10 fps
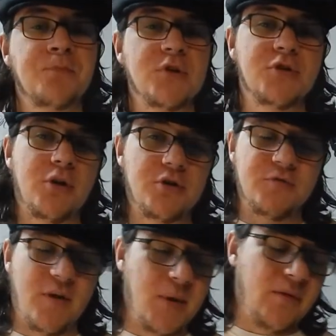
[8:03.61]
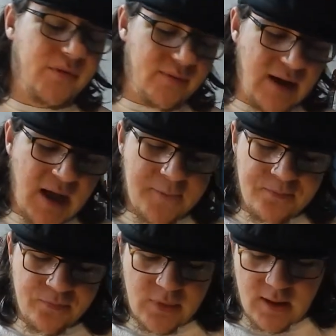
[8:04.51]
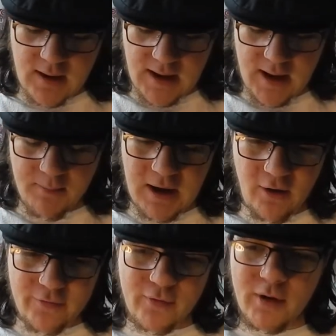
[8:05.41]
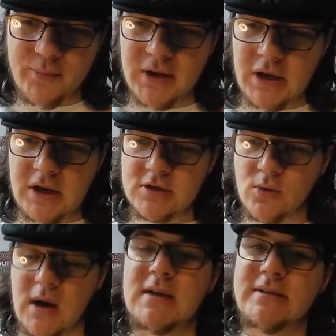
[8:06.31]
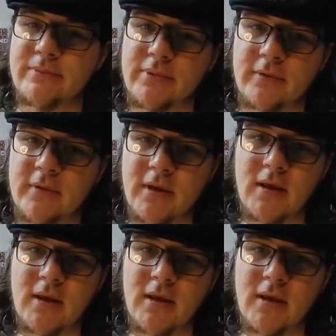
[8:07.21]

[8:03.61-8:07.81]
So don't just fob it off on that. My overall opinion is quite simple.